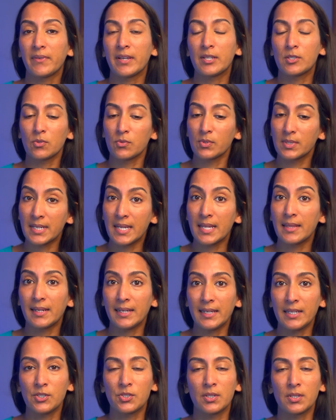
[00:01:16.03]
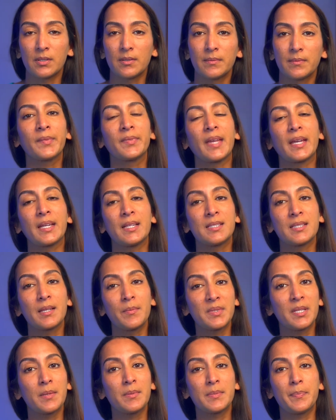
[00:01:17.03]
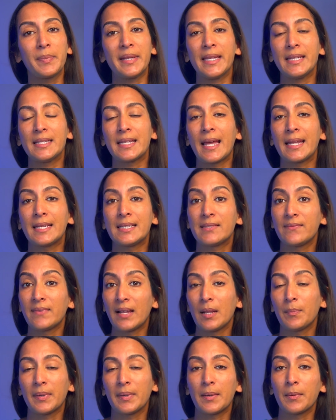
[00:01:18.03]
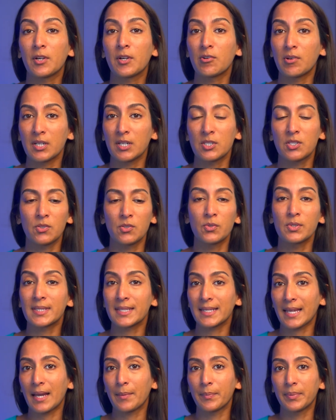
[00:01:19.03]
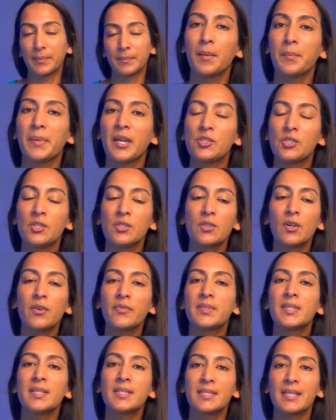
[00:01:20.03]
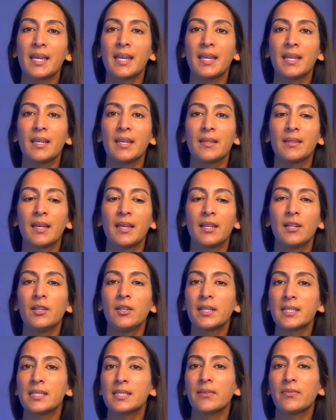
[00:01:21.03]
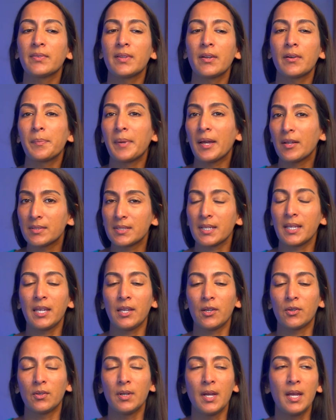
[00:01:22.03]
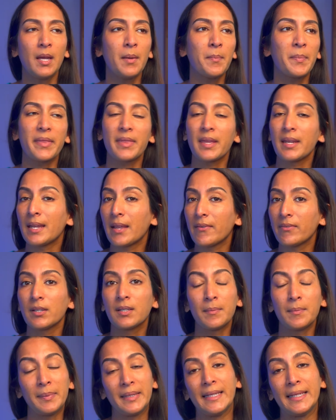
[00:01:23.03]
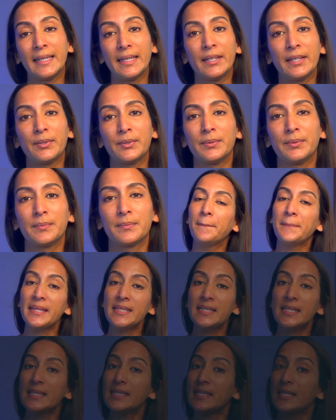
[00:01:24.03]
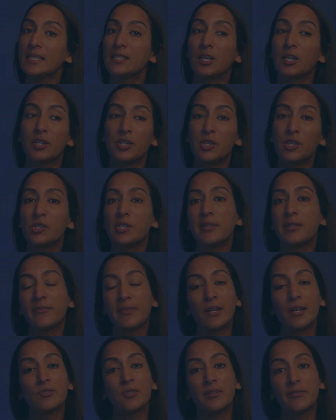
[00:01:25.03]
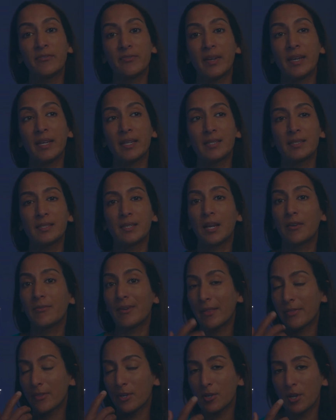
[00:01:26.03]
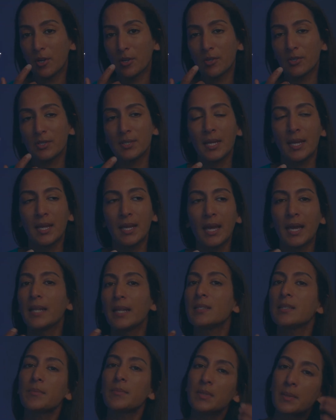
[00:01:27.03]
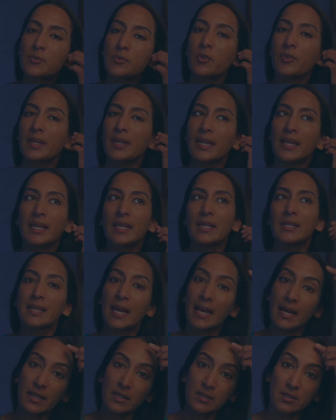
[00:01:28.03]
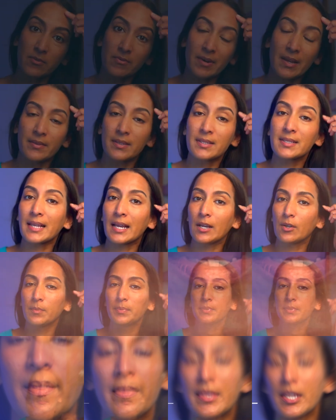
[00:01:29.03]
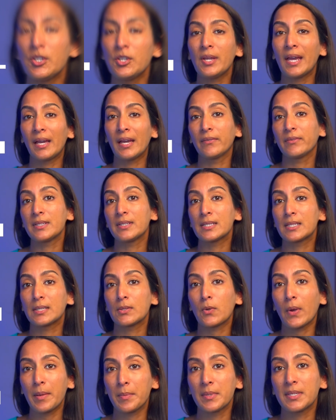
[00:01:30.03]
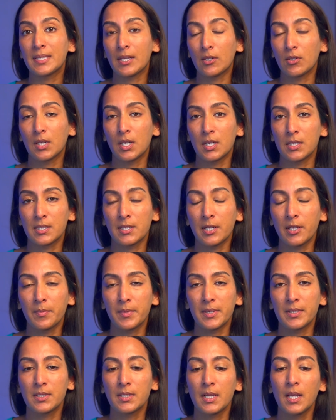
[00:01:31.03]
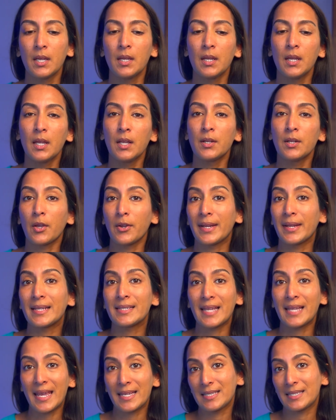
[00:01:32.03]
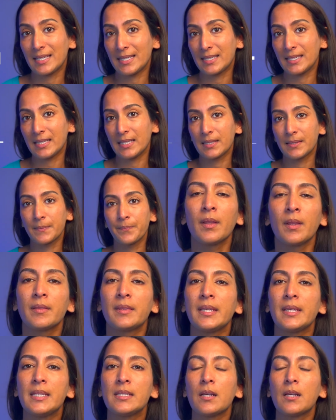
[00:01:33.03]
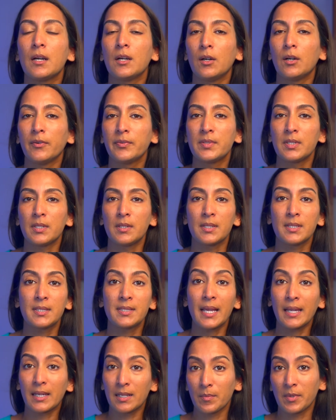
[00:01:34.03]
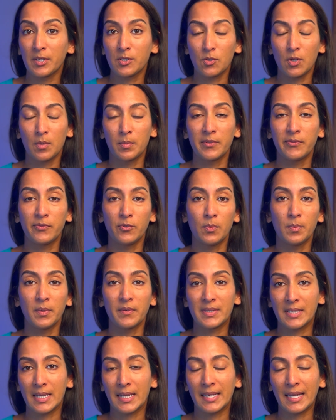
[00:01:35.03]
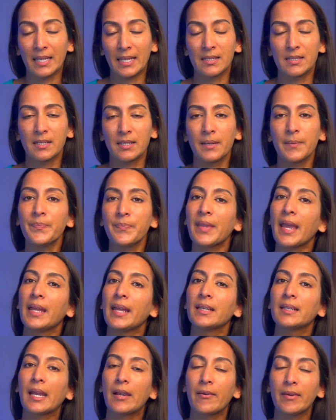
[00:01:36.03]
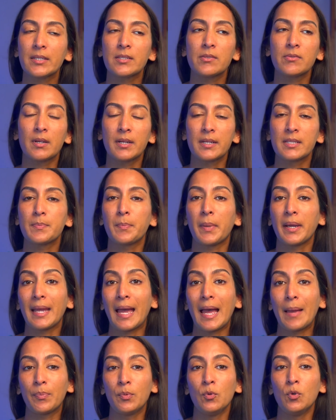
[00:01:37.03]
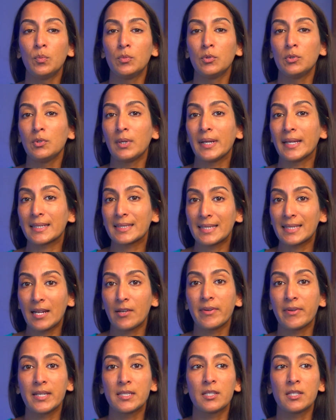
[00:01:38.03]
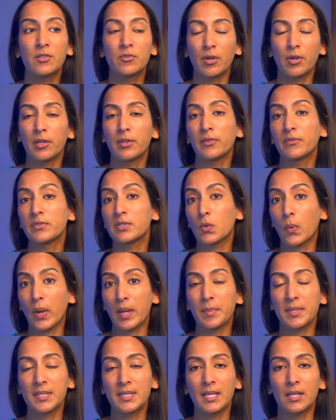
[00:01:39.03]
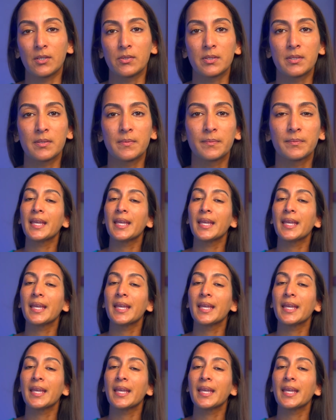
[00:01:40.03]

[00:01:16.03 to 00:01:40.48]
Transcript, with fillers: vessels near the lesion. They can sometimes bleed and develop a crust or scab. Patients often say they look as if they're about to heal, but they never completely heal. BCCs are usually found on the face, around the nose, and sometimes on the ears and around the scalp. Then you have squamous cell carcinomas, known as SCCs. These are often the second most common form of skin cancer and characterized by abnormal, accelerated growth of squamous cells.